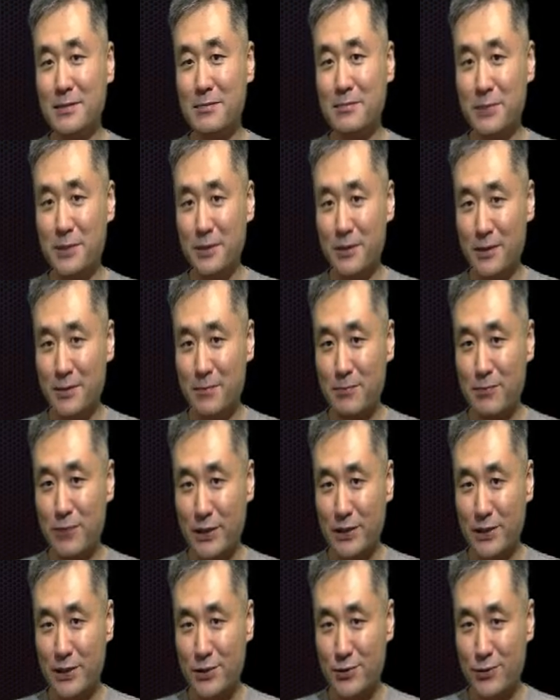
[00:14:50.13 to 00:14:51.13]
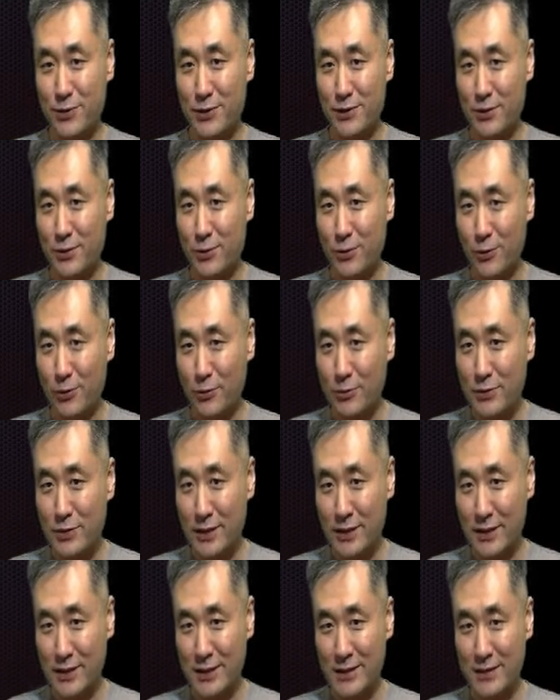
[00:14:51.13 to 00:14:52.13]
but practitioner is
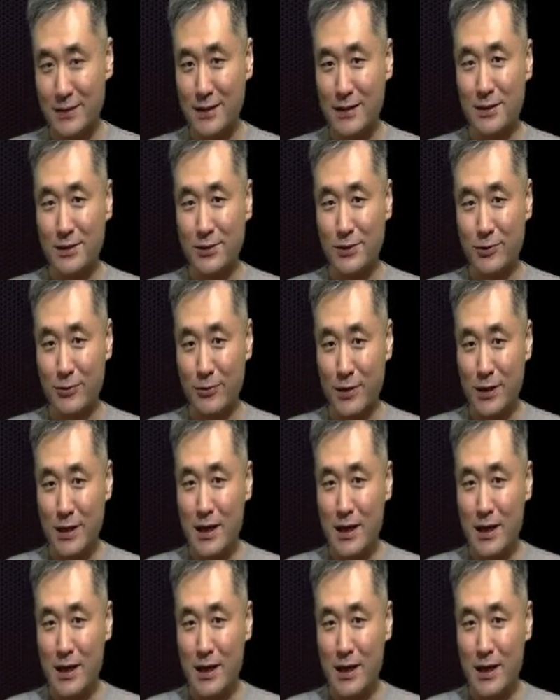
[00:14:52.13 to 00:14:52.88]
holding it. So